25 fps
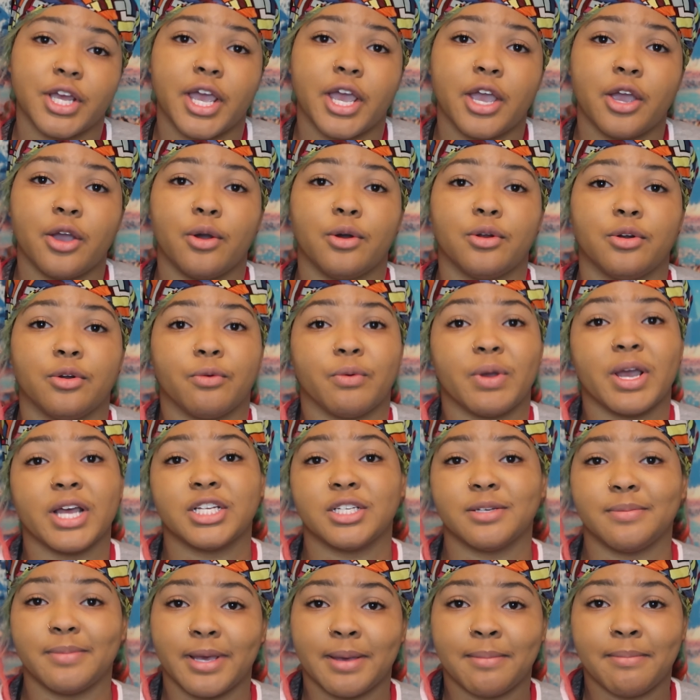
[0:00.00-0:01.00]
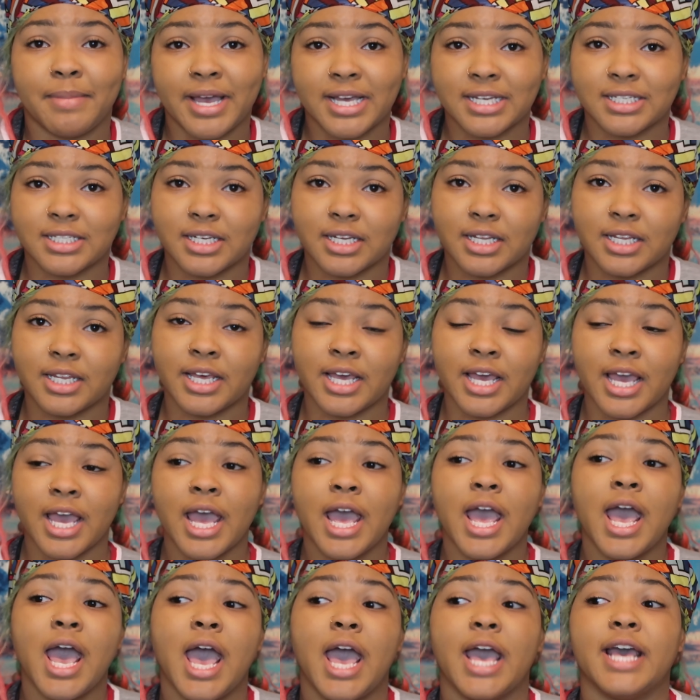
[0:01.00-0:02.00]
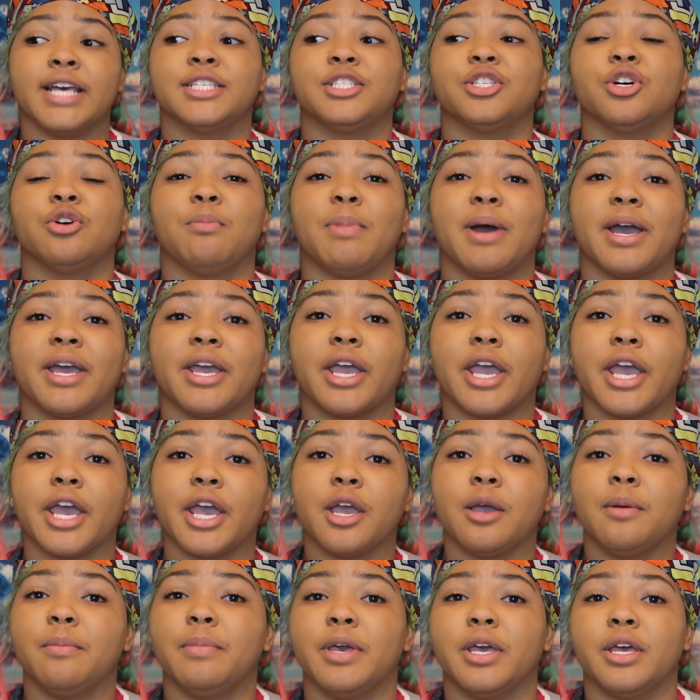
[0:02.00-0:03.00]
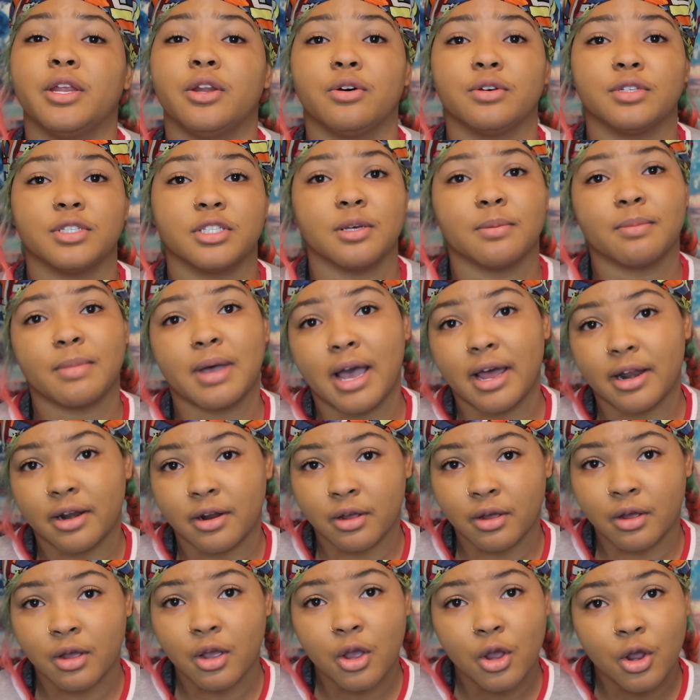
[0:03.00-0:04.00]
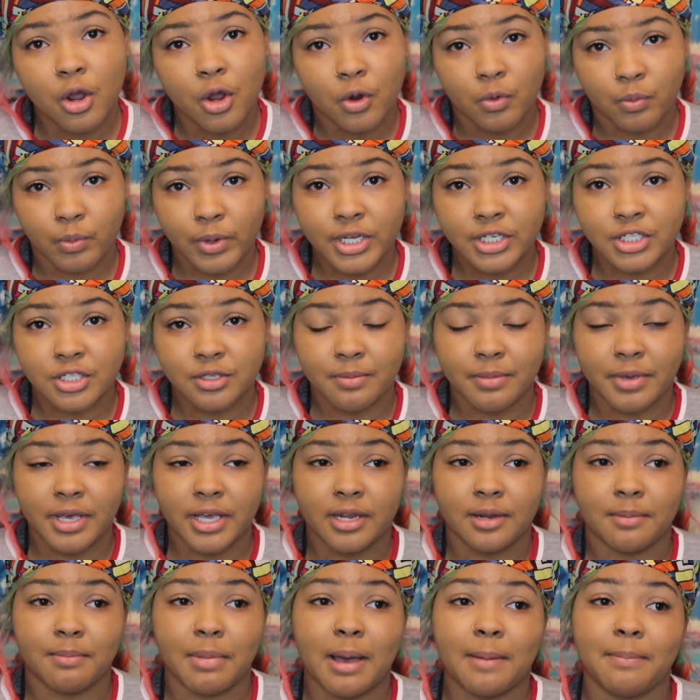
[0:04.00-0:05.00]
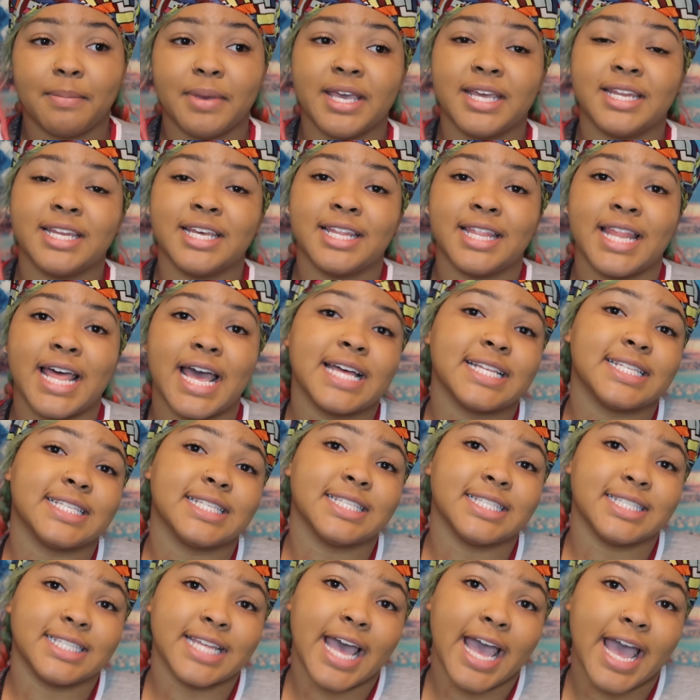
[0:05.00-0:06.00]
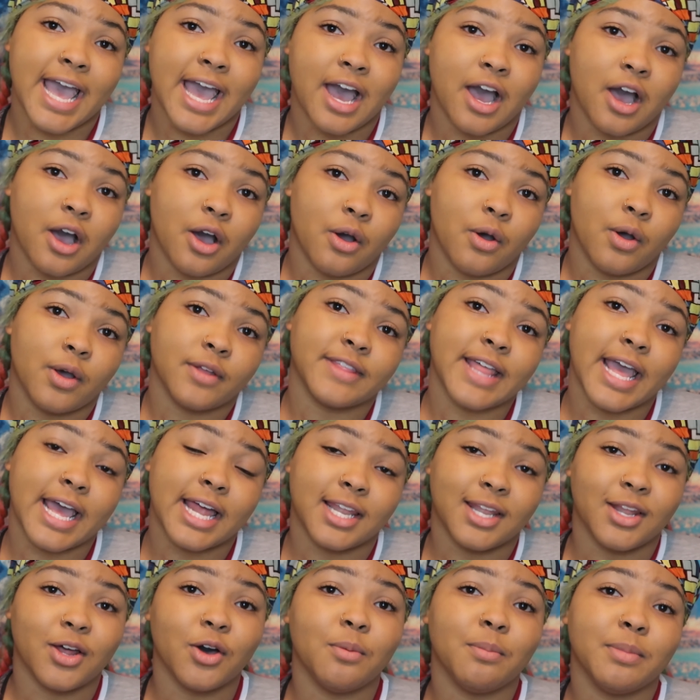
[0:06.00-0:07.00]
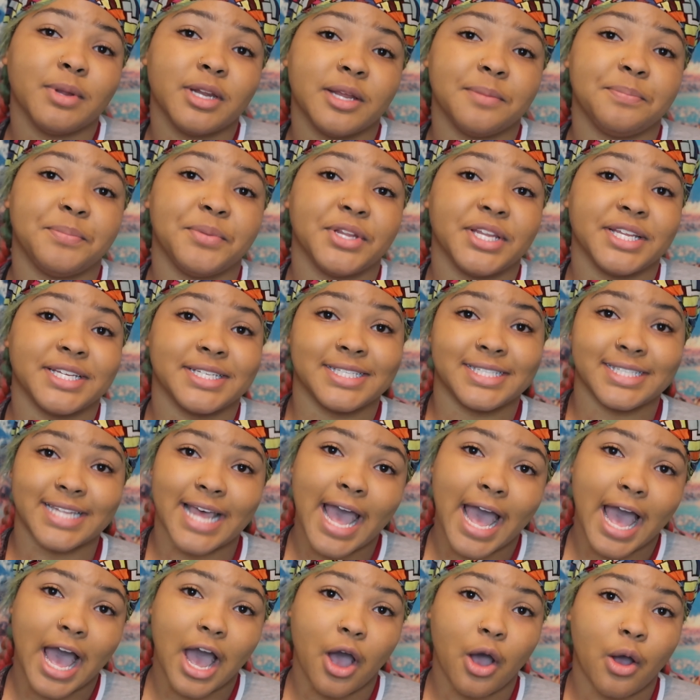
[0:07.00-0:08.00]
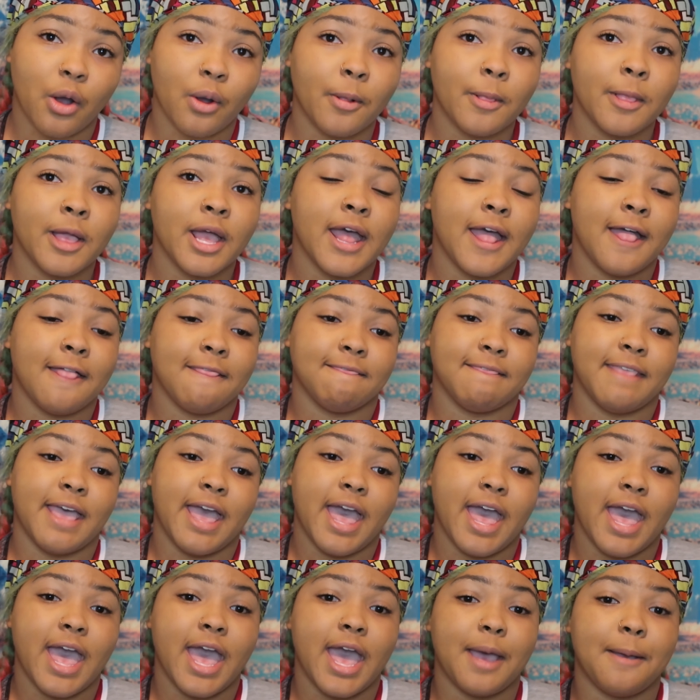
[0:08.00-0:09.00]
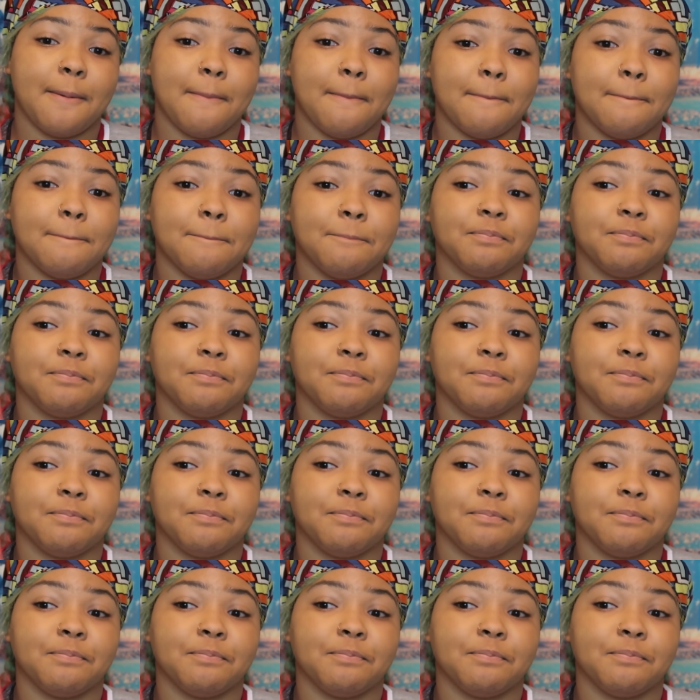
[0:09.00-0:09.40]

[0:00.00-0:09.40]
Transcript: your hair on a regimen basically. And so by your hair being on some kind of regimen, by being in that style, that low manipulative style that